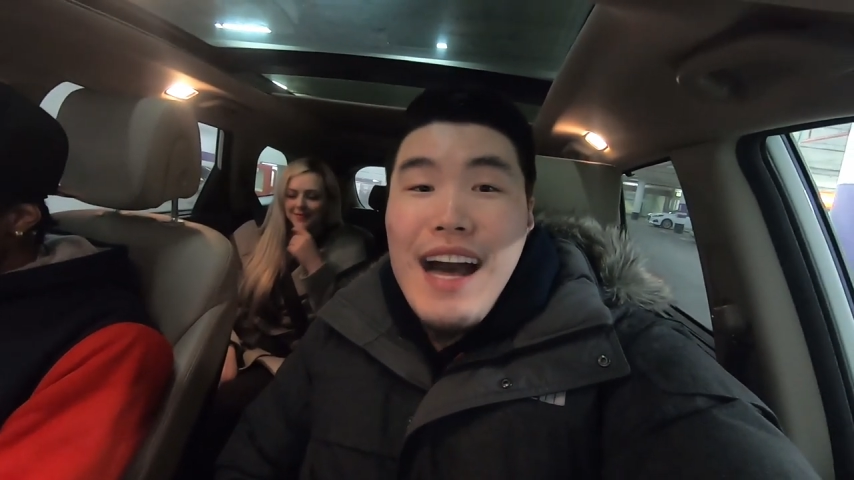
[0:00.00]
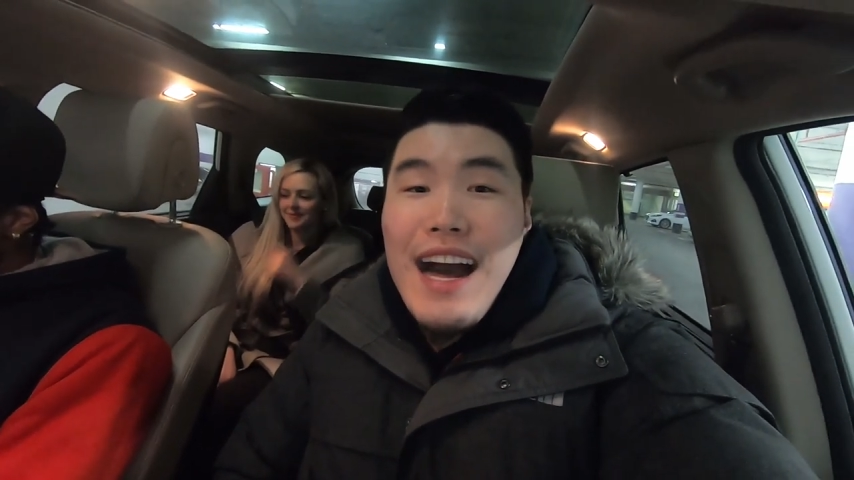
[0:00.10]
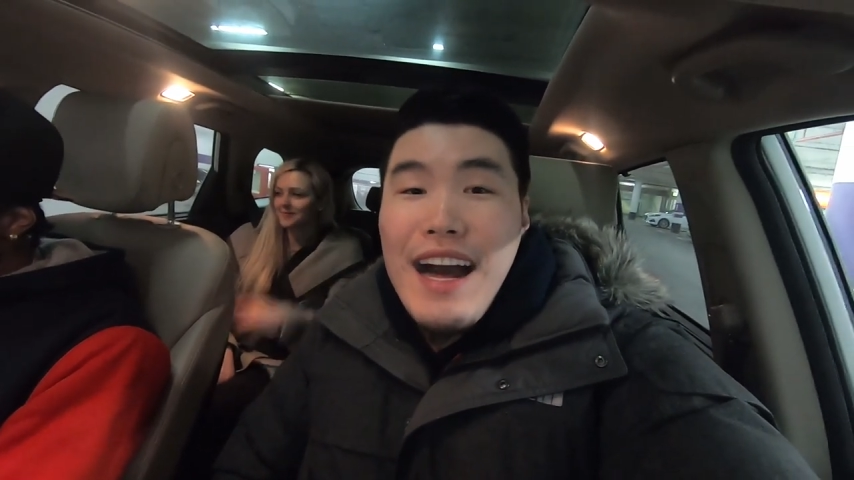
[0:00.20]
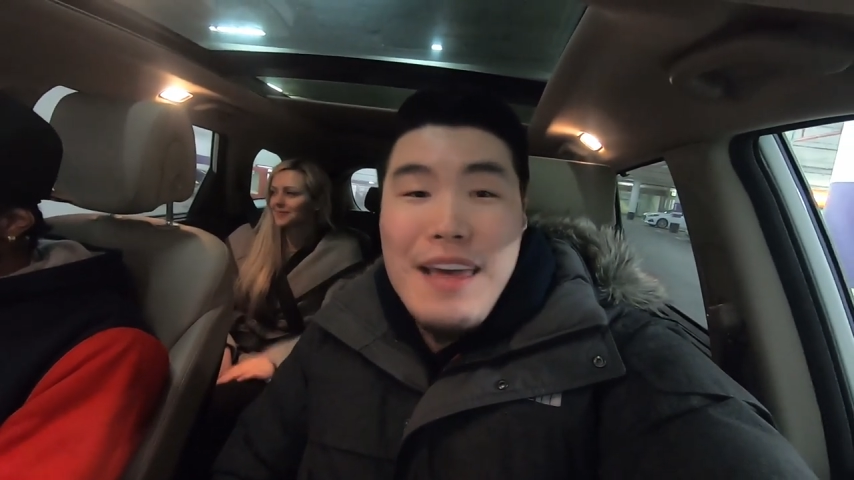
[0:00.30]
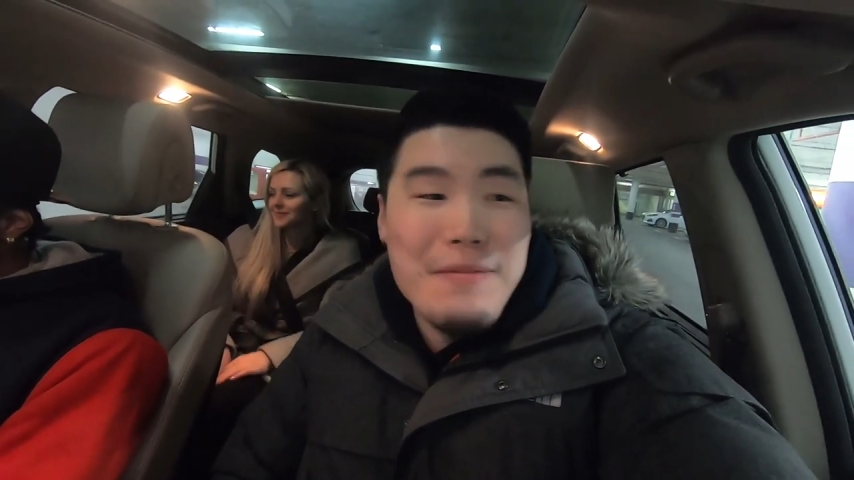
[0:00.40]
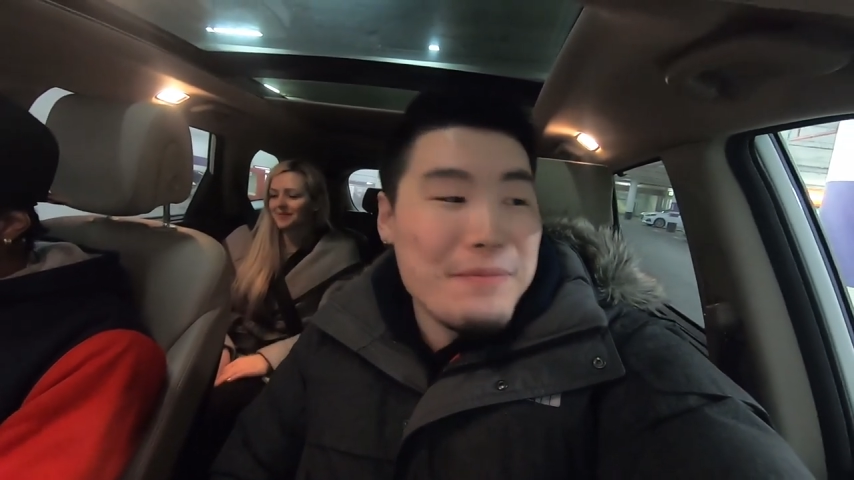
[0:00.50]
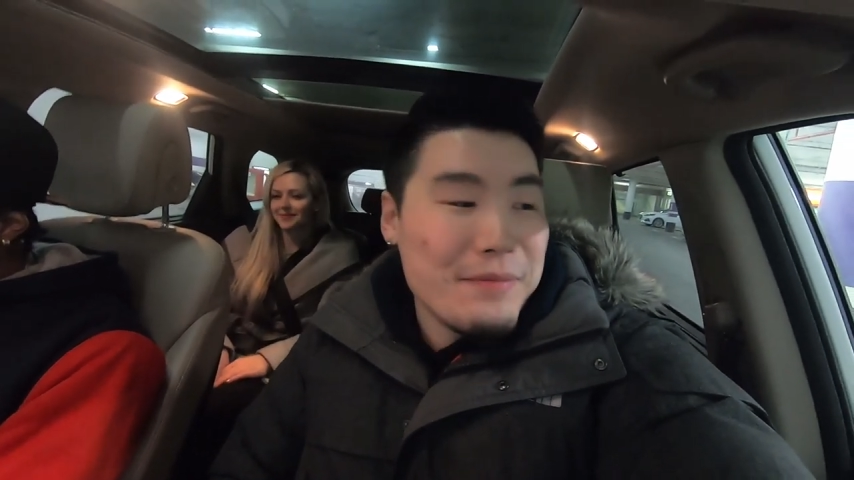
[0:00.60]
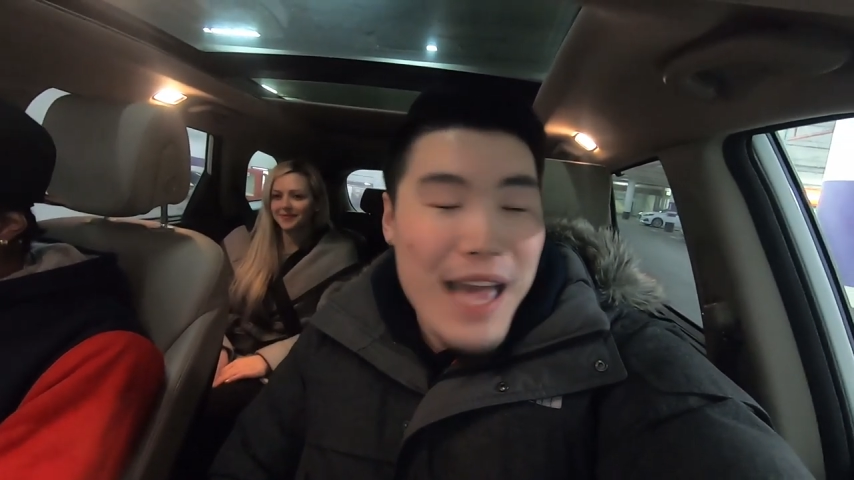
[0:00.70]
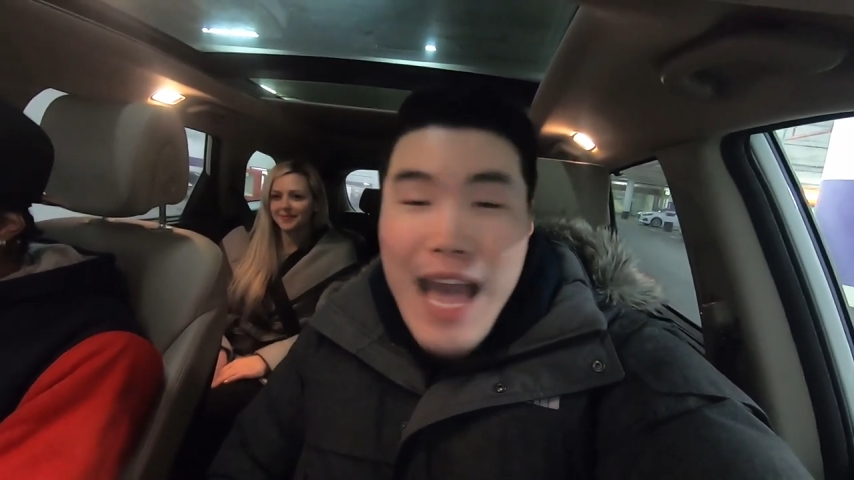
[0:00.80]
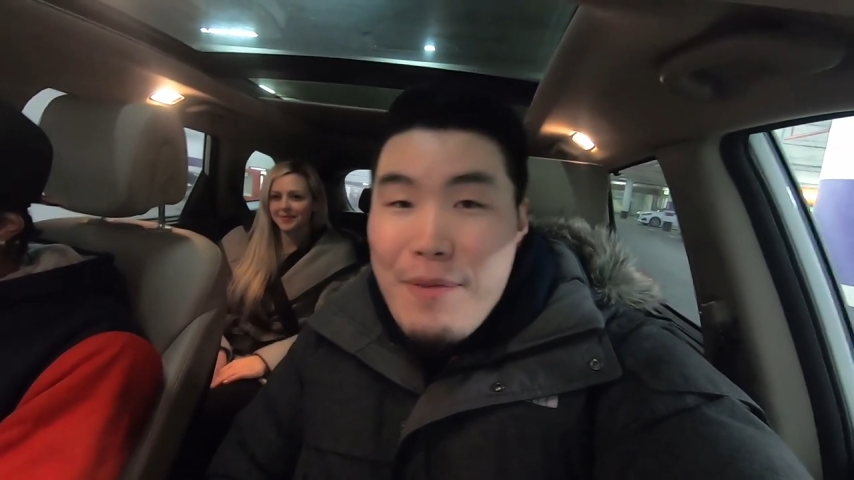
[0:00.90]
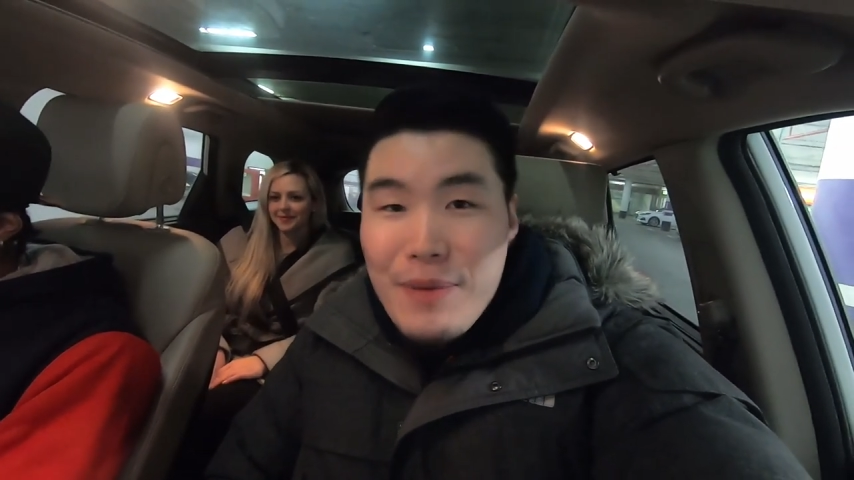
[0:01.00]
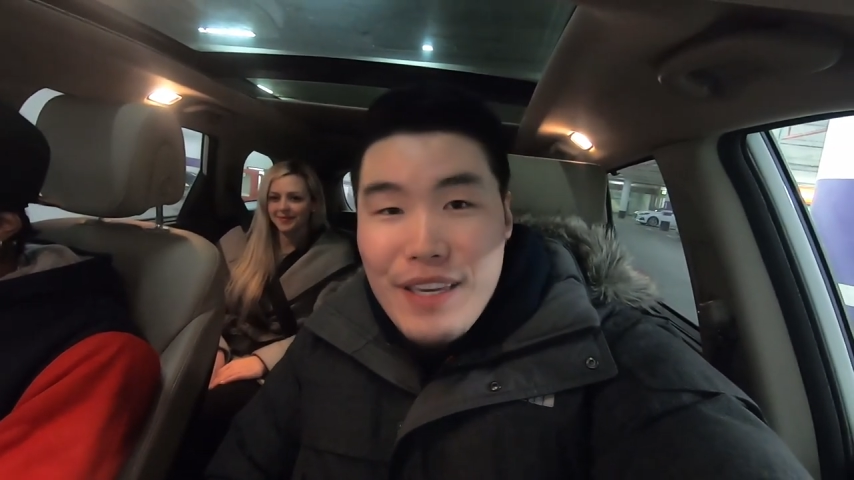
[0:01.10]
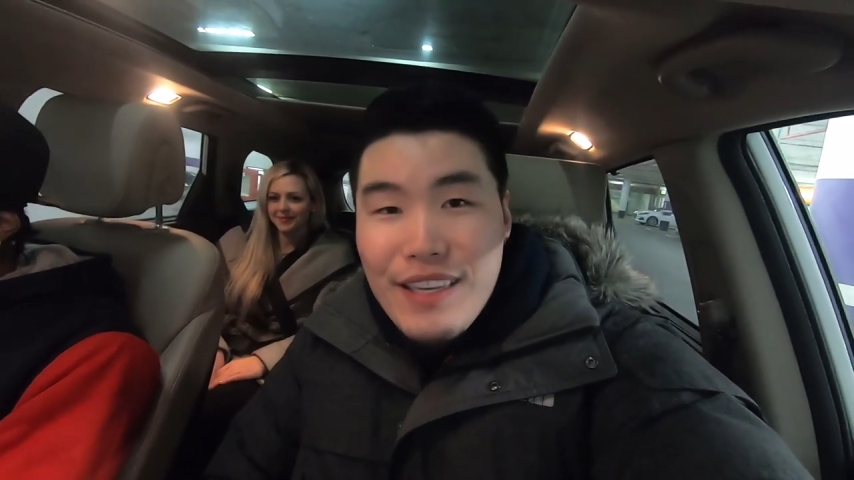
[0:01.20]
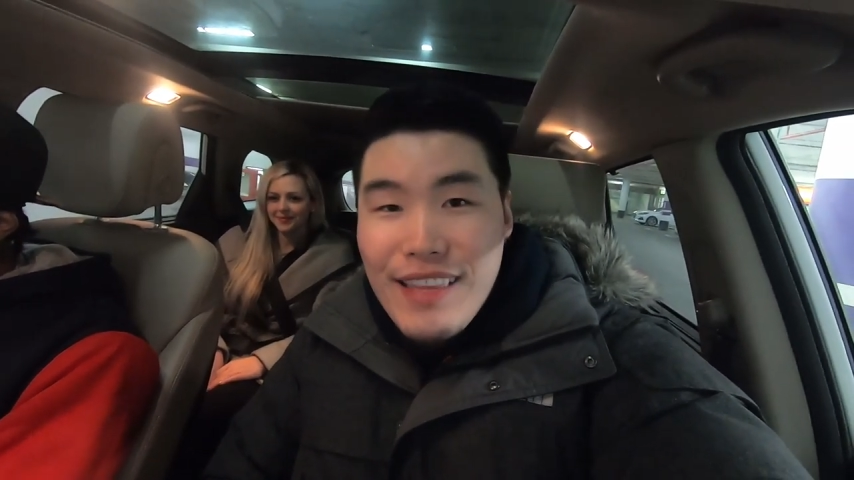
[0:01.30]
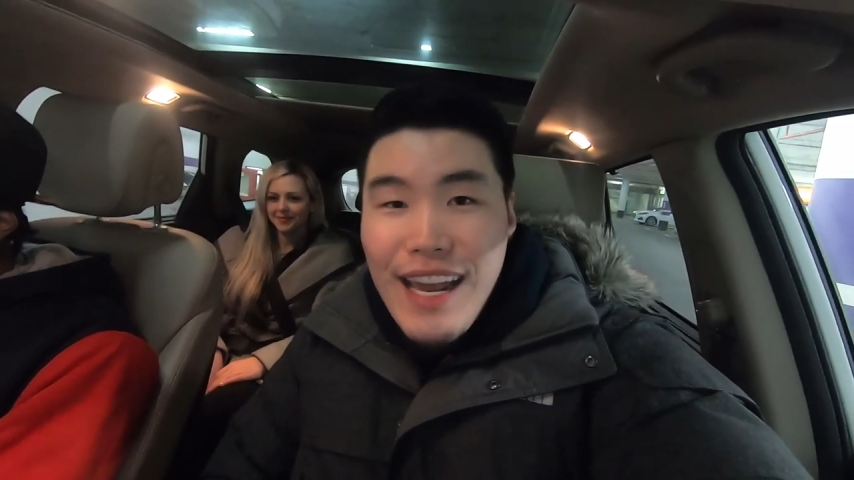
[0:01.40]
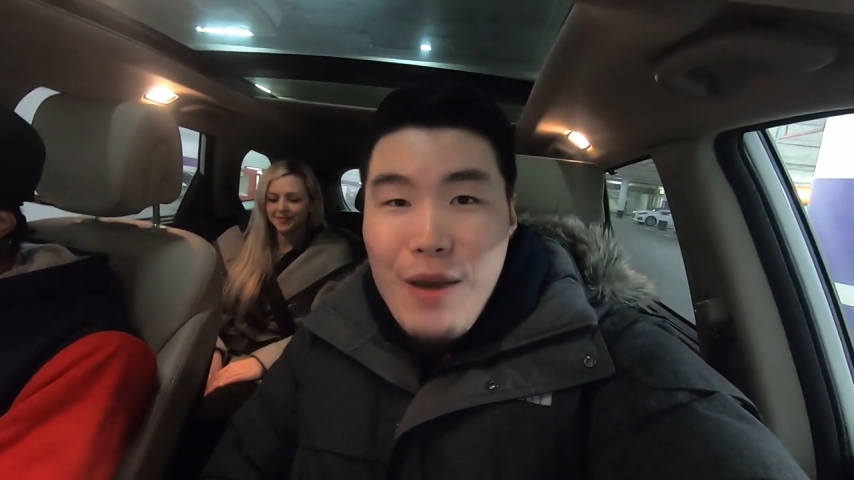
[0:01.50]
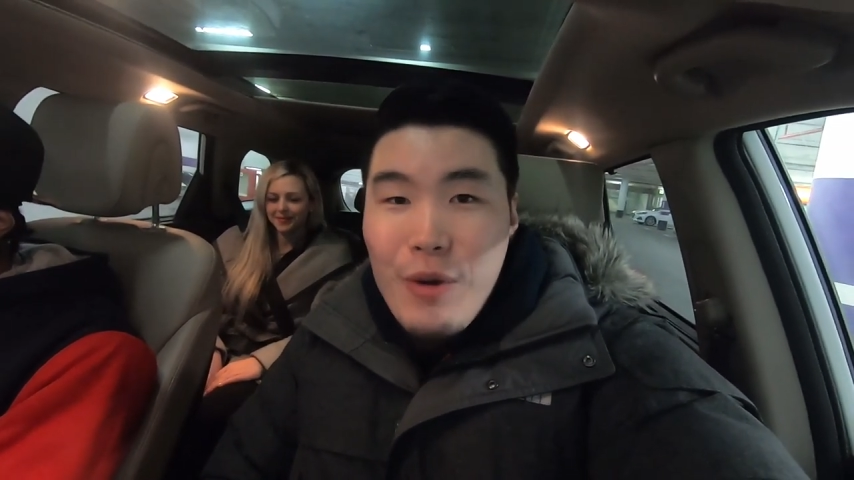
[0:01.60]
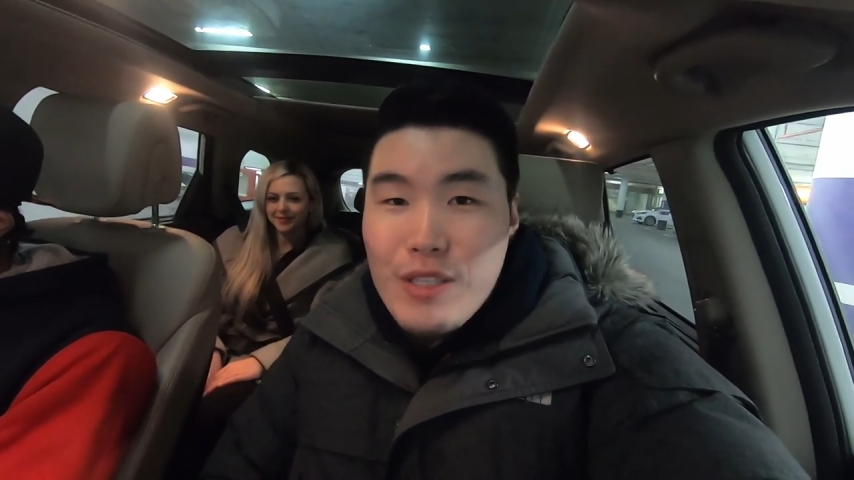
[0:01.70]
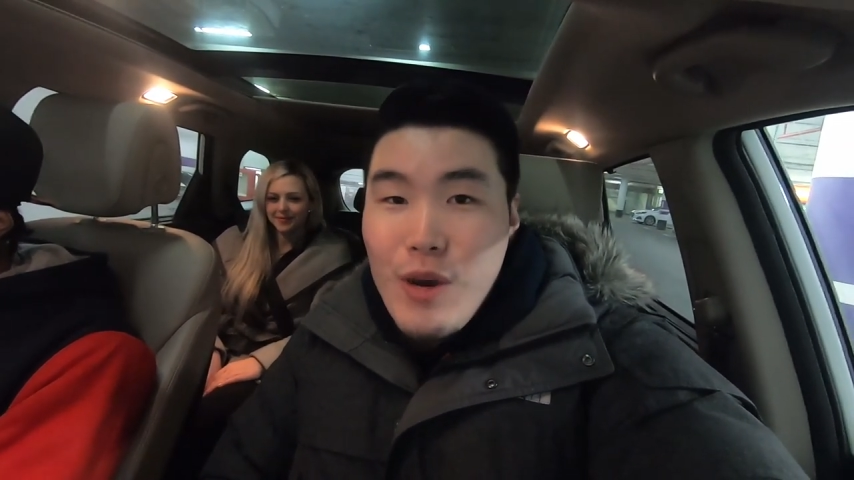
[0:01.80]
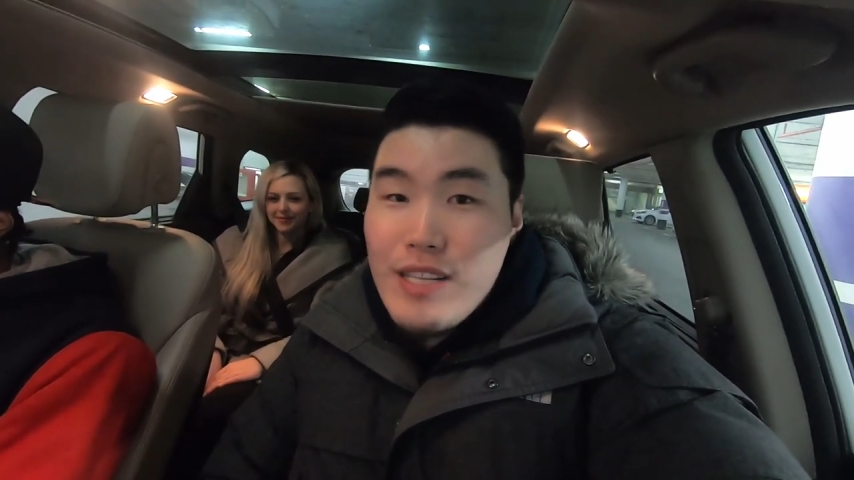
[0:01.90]
I'm happy that I
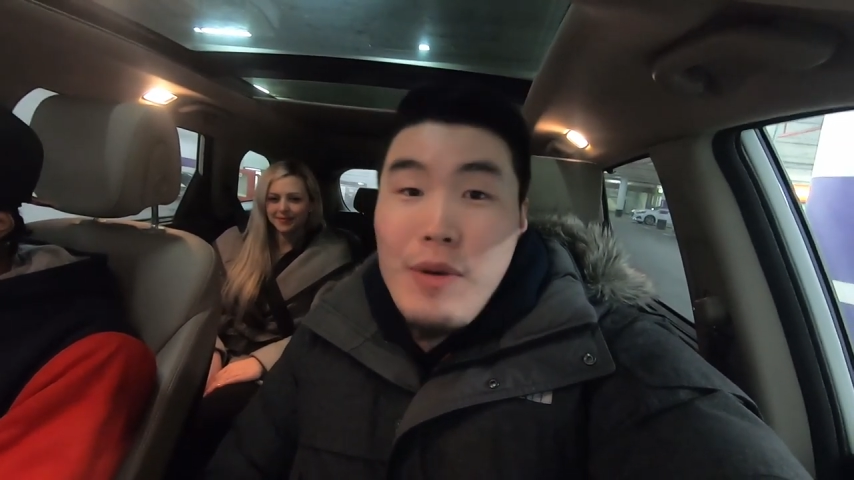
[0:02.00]
went to watch.